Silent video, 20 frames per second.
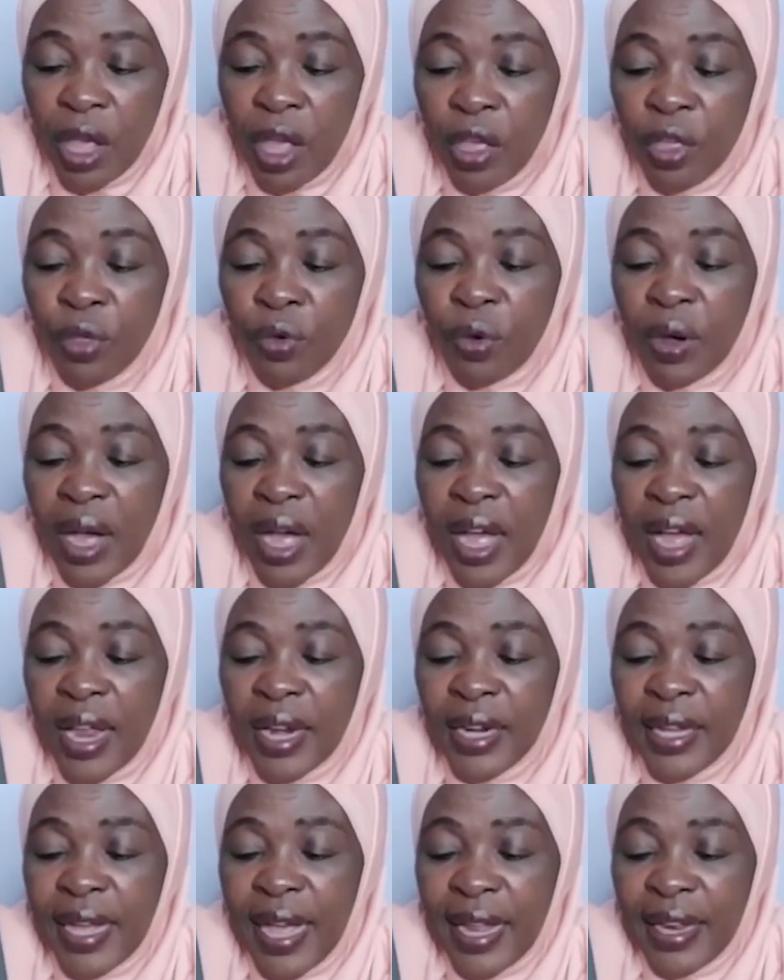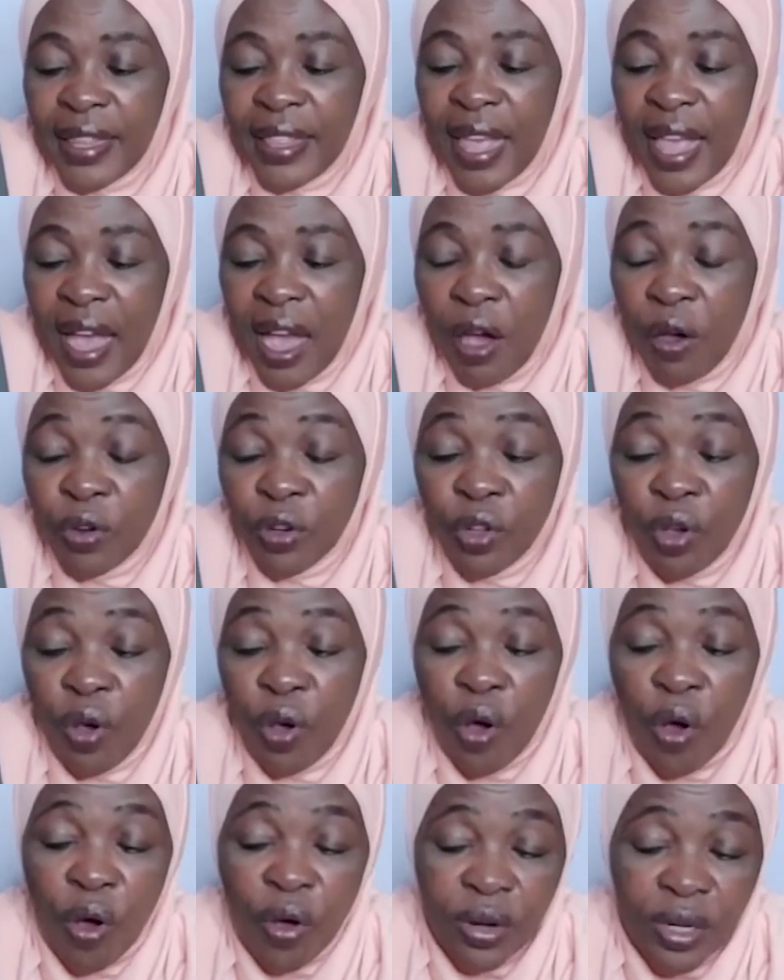You can get there on your
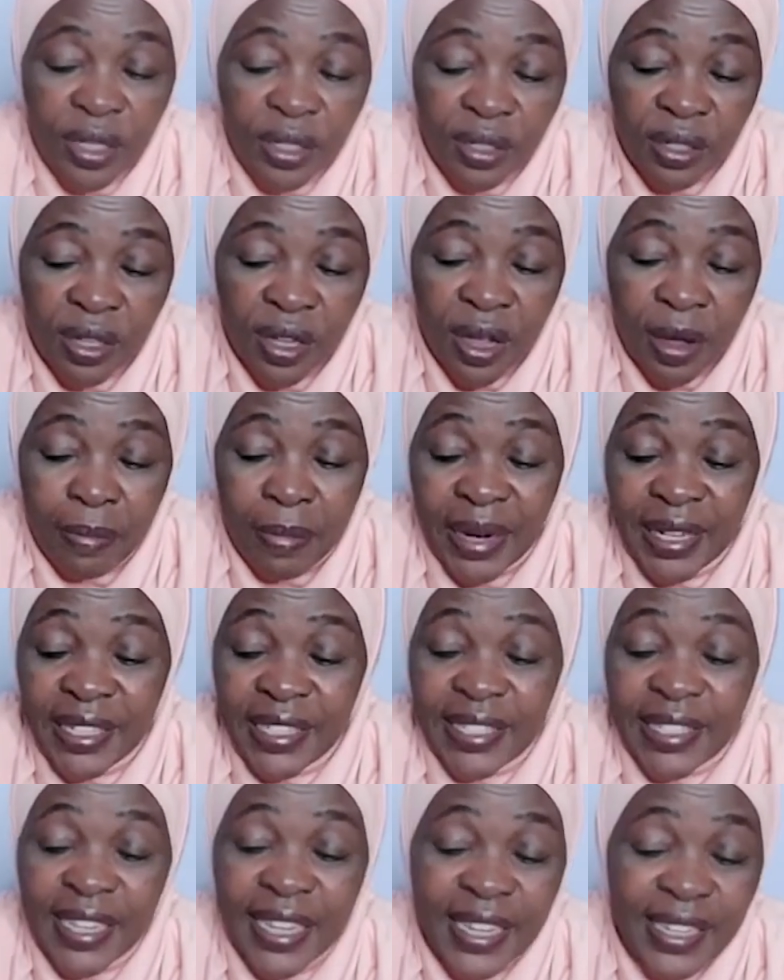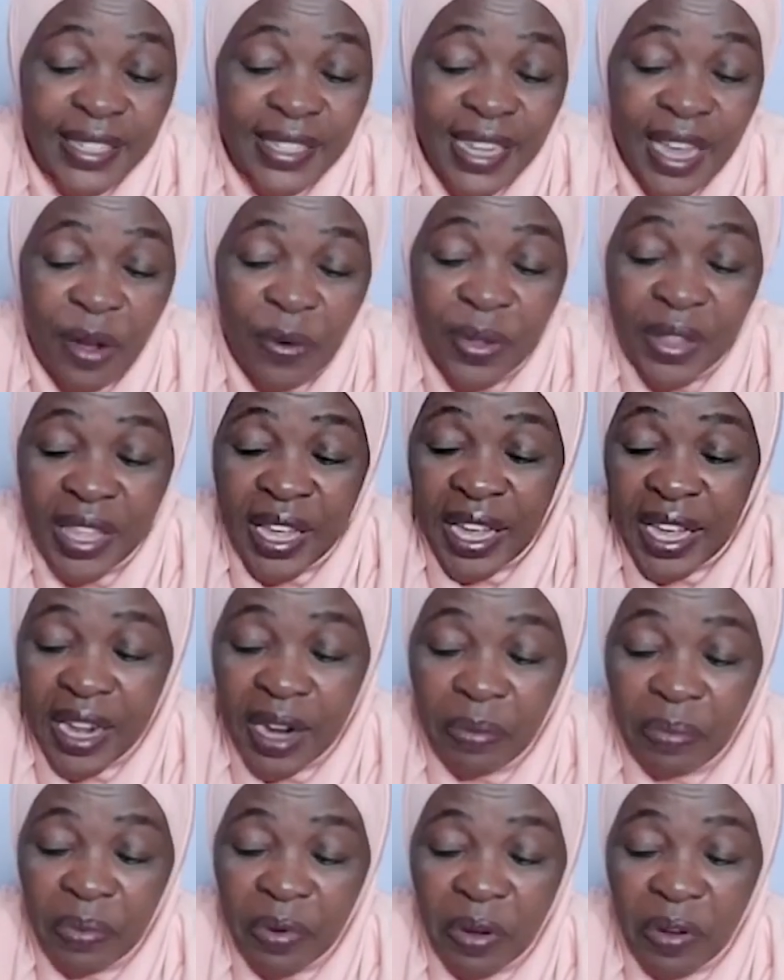own, but it's easier with the
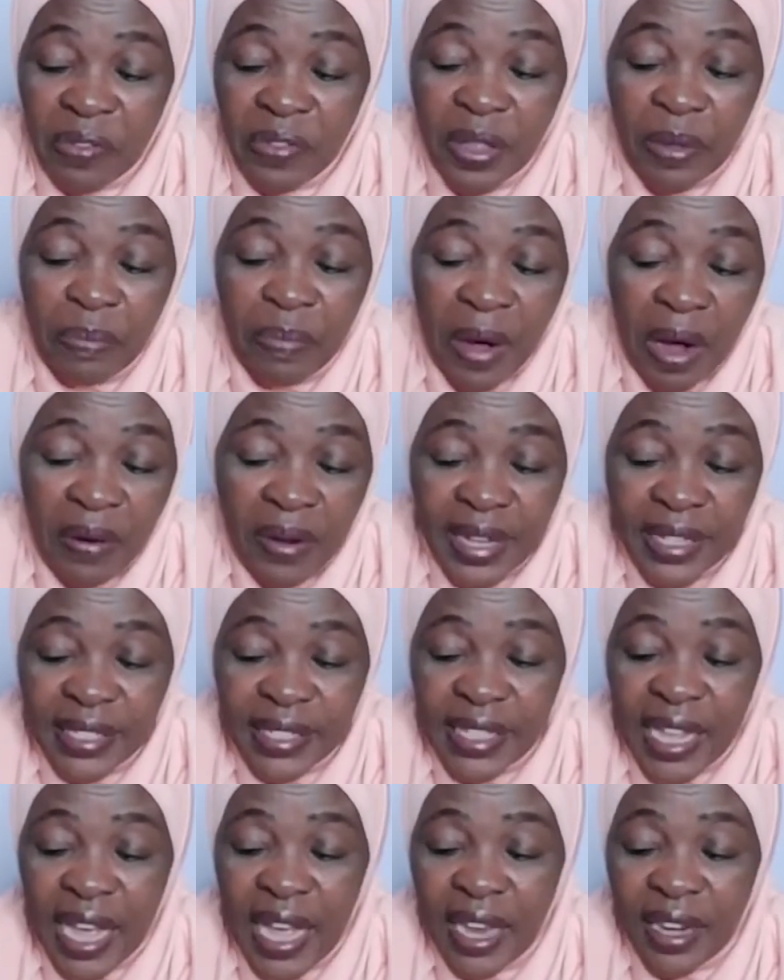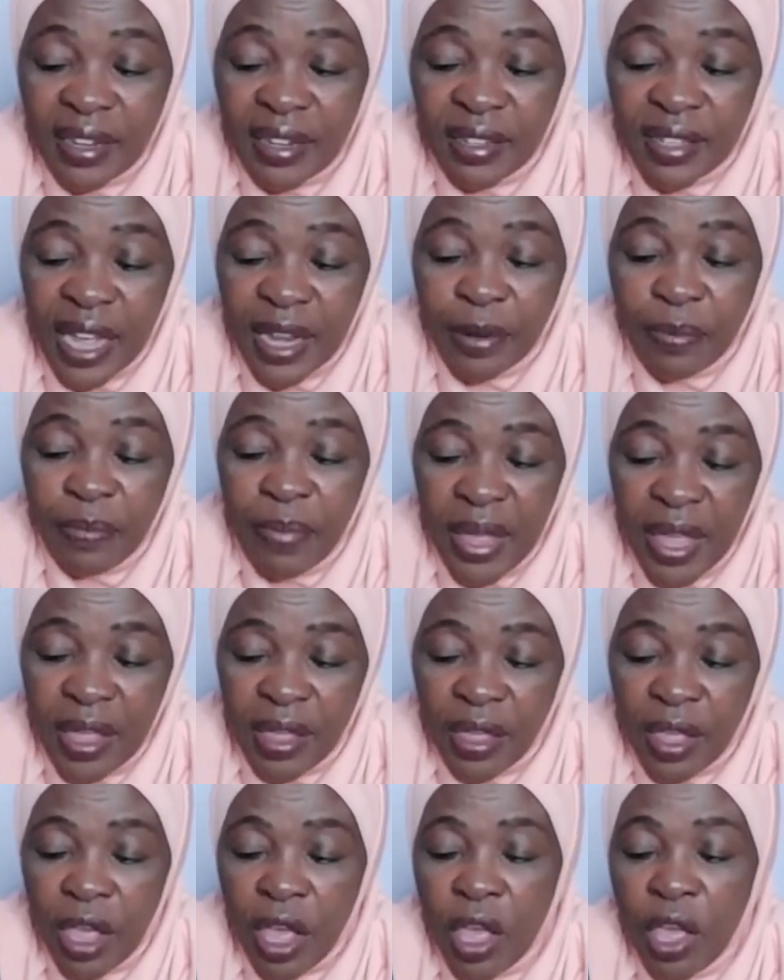help of the powers that be.